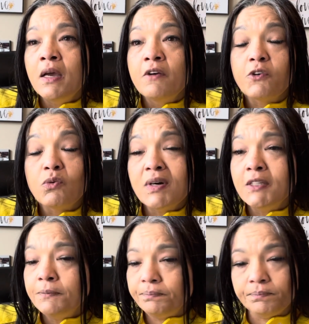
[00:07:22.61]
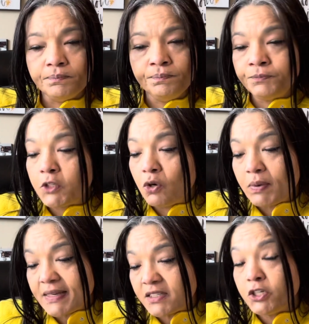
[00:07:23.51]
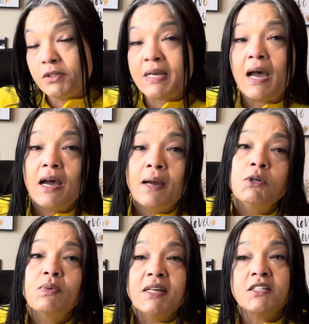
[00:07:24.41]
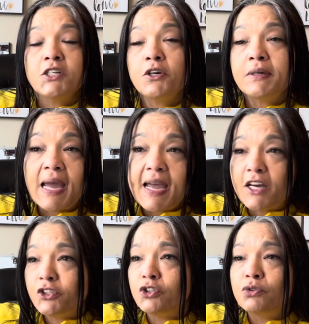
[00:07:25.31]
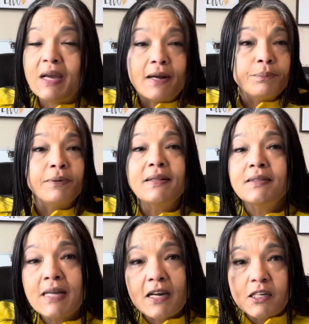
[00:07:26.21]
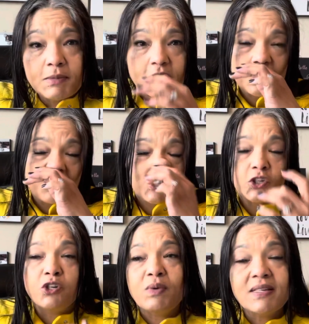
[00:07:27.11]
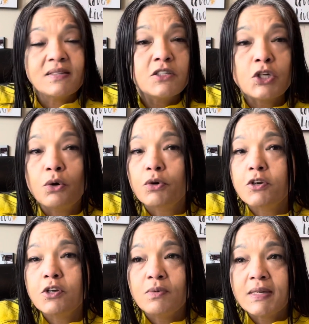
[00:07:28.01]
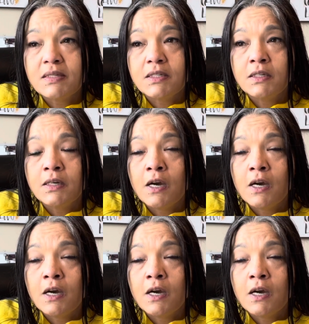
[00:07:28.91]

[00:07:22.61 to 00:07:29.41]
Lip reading: For one, you're wasting your time, you're wasting your gas, you got to print the documents over, so you're wasting toner, you're wasting